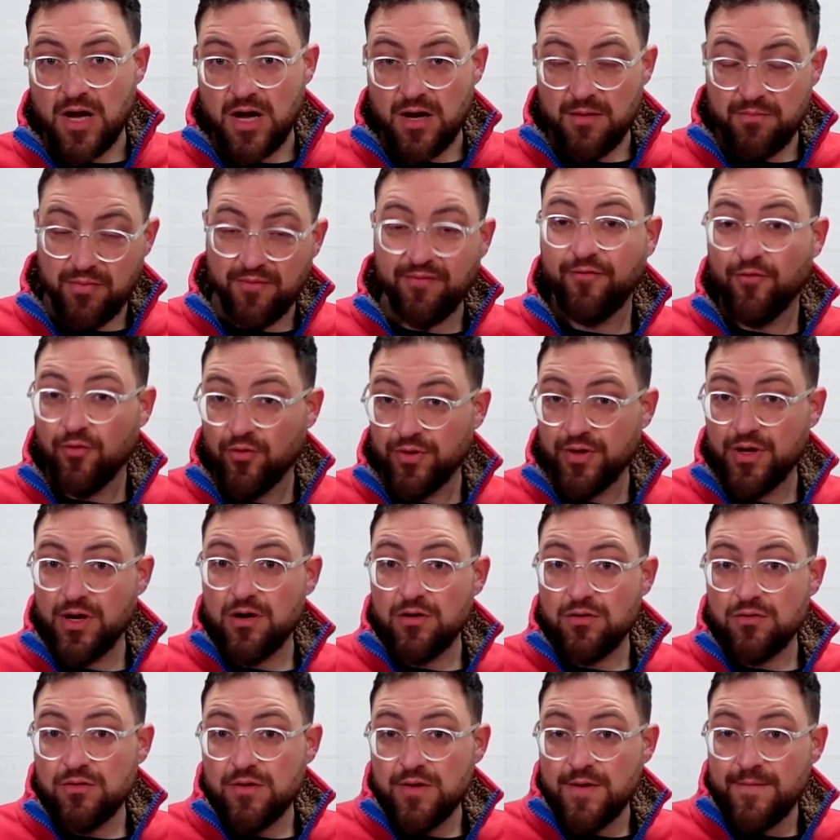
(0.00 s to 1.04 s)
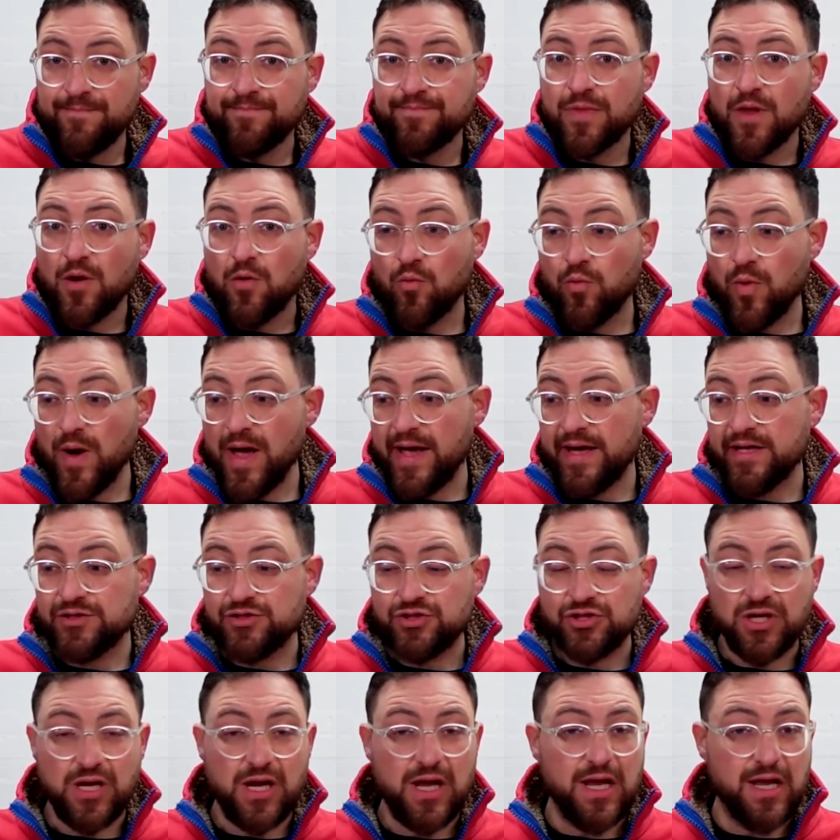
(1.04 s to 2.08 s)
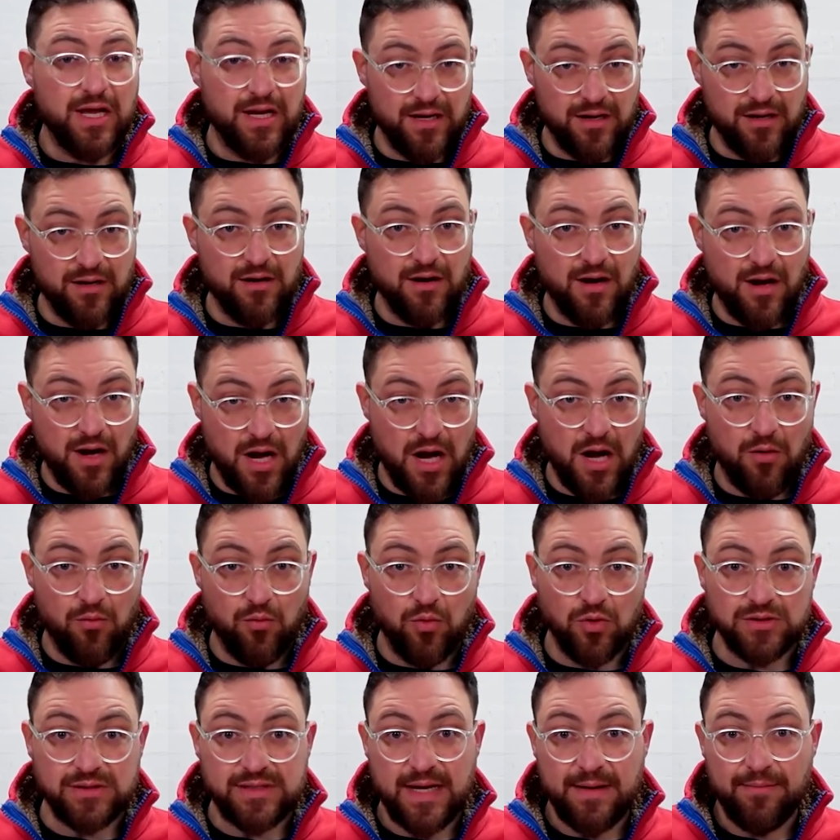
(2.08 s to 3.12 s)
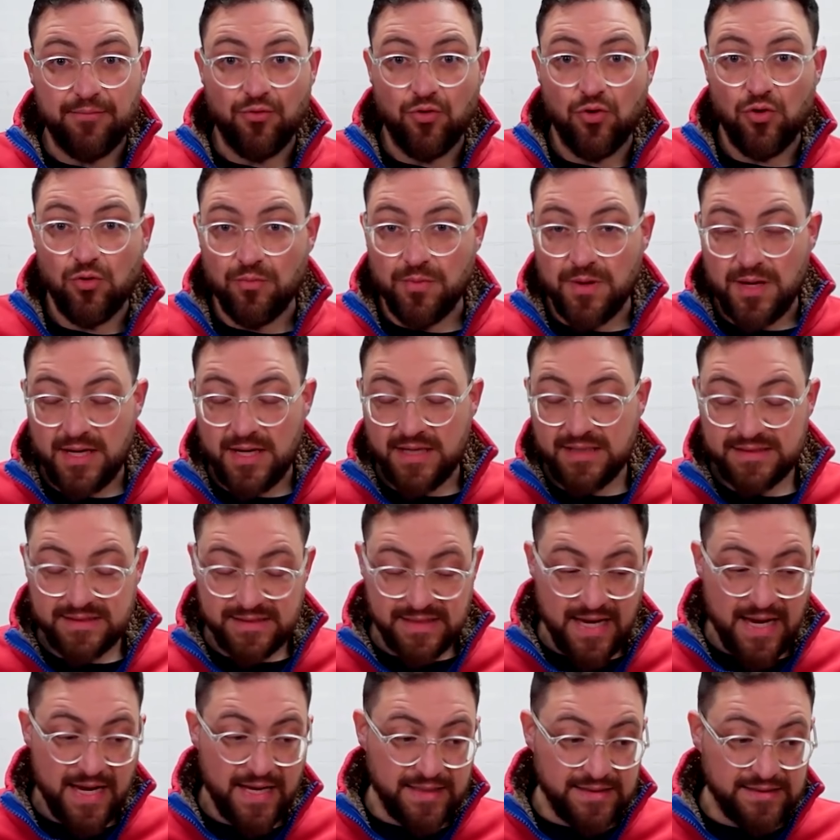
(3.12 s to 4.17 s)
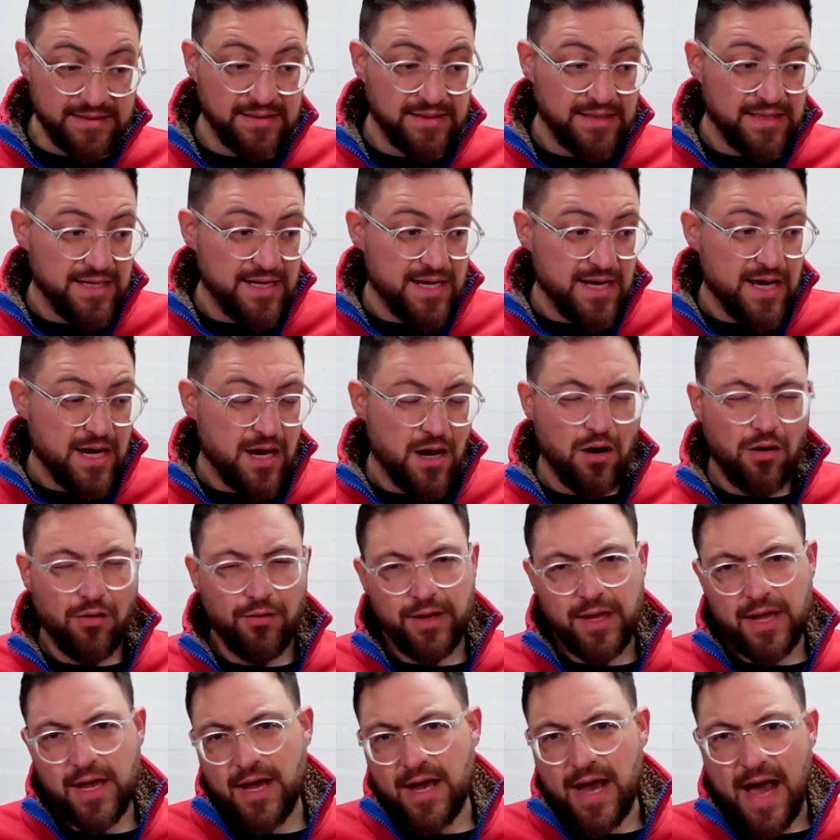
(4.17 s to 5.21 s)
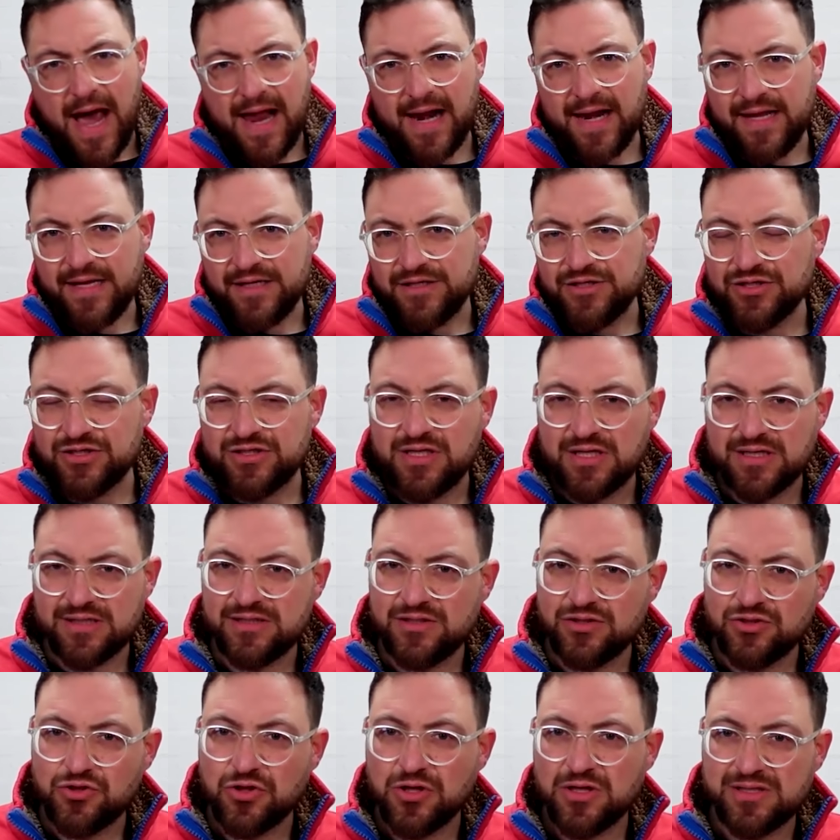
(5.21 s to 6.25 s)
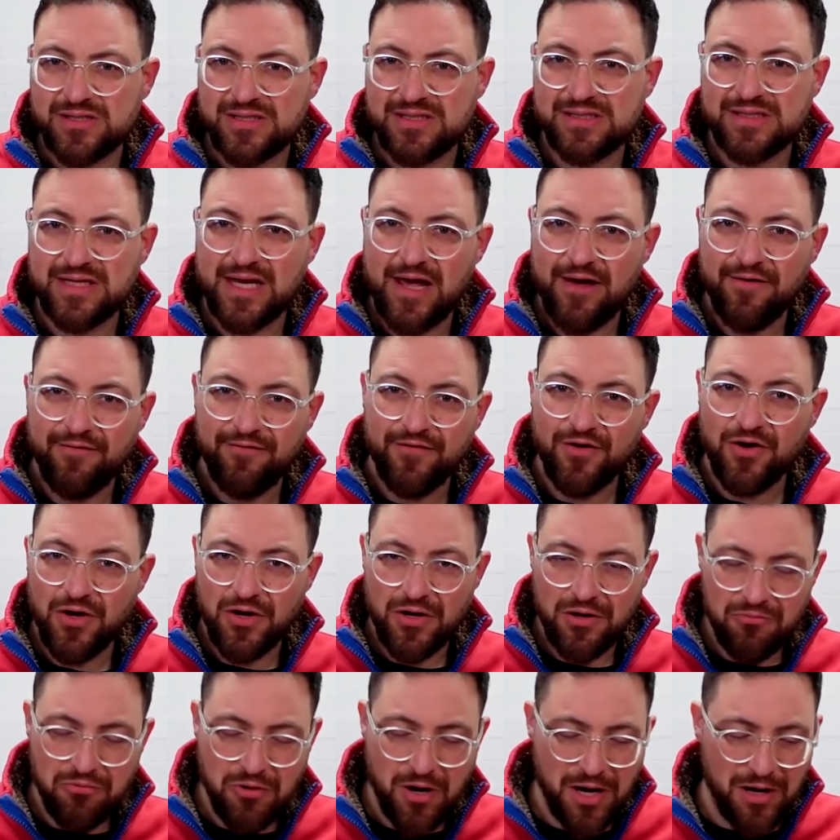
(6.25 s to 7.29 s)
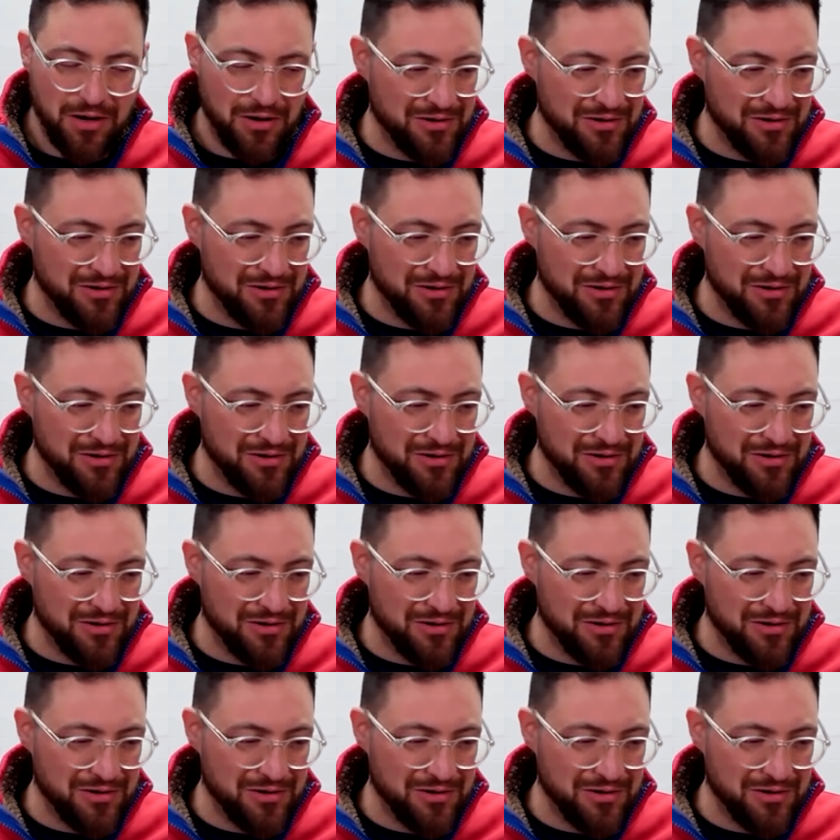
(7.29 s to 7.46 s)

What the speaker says: before the goal, Wedge in our WhatsApp group, he said, "Oh yeah, Alli just doesn't trust his left foot." Well,